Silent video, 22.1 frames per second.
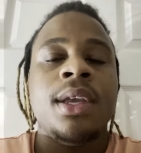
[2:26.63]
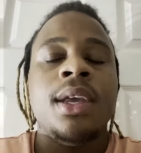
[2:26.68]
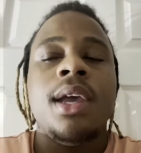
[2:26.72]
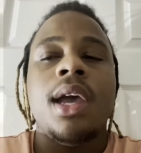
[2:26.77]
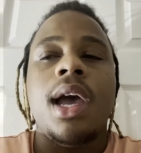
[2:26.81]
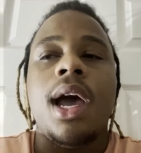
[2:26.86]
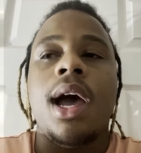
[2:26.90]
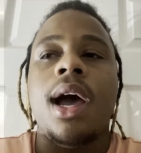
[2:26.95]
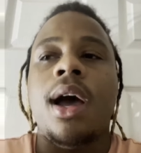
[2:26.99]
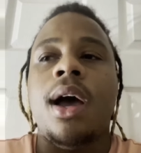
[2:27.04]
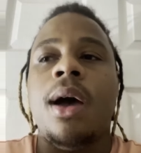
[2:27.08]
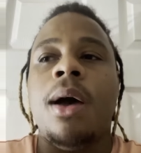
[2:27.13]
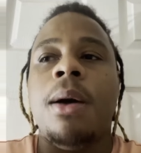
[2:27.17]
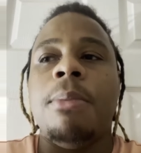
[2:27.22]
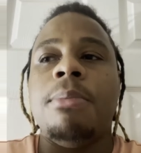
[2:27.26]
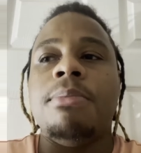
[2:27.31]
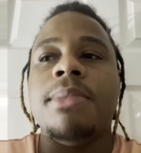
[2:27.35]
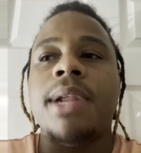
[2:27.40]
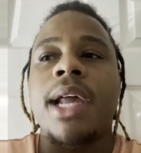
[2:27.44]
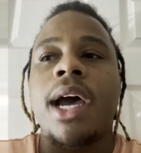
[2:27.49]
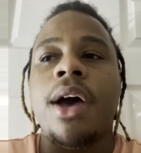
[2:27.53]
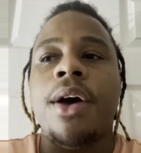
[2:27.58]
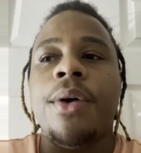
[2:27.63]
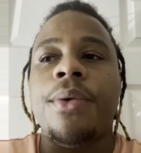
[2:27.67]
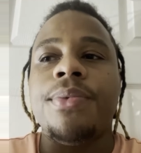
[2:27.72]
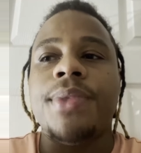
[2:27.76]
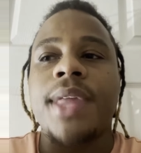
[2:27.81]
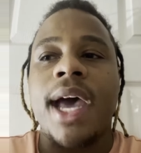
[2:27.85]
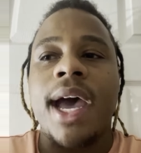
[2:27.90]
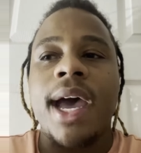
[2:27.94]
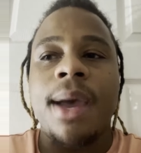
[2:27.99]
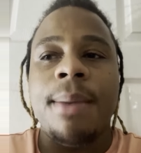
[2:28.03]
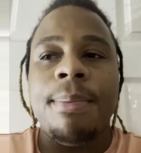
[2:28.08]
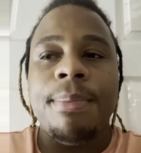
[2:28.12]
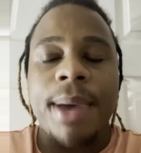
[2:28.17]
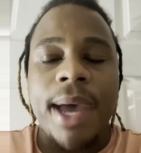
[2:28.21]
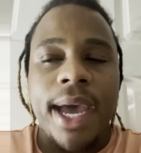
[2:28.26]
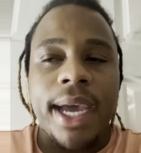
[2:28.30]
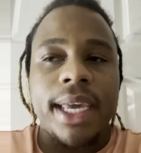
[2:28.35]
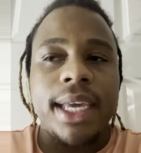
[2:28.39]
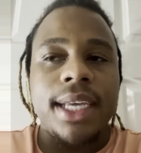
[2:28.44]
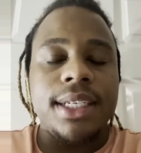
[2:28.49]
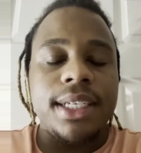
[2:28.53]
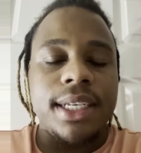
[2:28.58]
Now, that
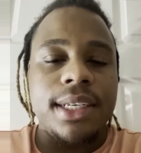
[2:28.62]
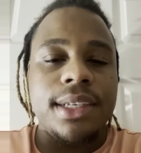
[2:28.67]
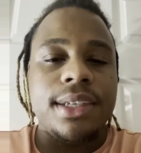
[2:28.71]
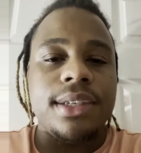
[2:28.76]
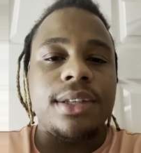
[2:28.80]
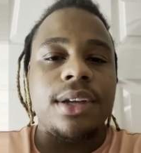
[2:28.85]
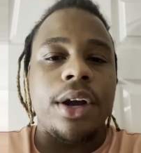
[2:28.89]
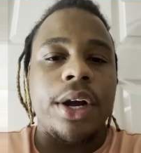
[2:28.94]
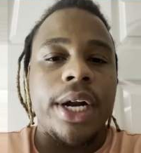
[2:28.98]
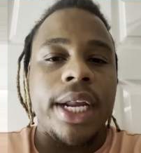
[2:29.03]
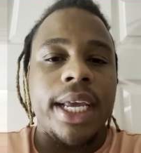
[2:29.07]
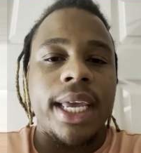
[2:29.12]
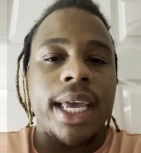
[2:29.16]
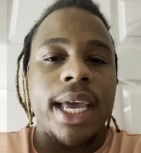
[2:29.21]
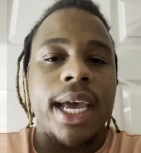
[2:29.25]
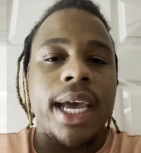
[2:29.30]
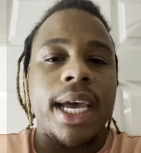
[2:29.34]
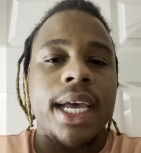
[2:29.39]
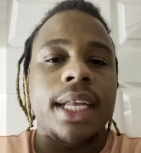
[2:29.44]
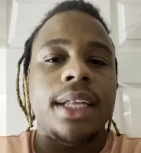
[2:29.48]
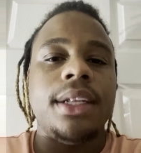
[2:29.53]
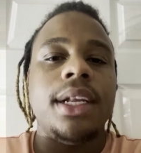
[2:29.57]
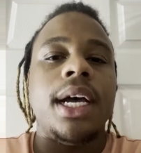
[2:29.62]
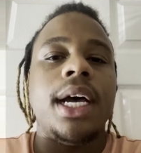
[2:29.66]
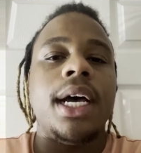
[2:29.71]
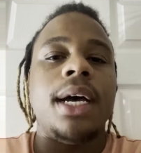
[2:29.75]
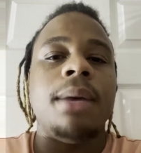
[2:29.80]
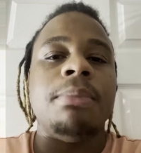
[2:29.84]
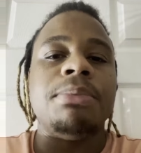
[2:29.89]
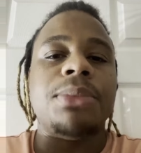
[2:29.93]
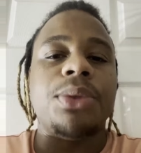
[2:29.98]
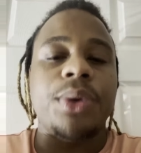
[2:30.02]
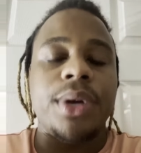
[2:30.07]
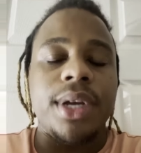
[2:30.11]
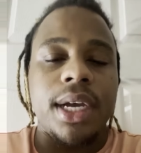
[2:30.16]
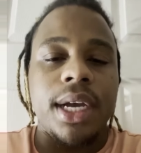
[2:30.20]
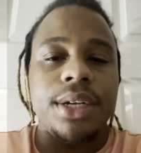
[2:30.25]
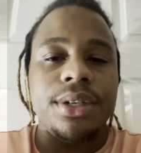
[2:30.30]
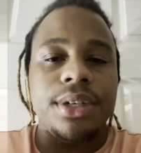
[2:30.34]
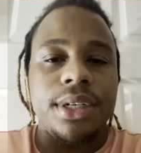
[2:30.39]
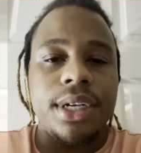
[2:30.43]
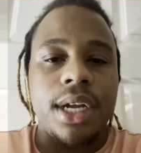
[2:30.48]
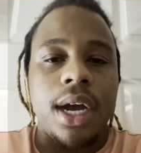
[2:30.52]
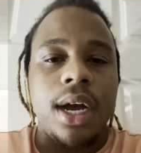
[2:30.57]
package is starting at
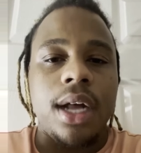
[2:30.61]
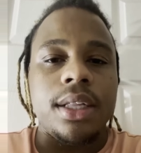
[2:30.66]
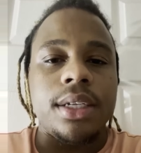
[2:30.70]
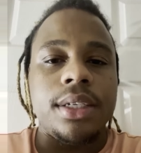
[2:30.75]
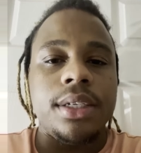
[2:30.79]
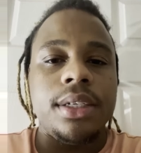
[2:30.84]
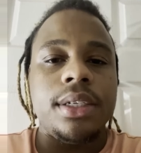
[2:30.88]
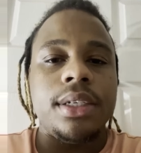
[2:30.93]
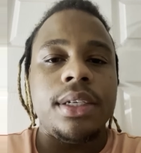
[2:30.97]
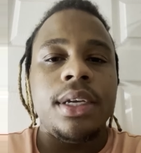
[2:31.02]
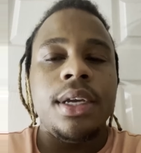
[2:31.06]
$300.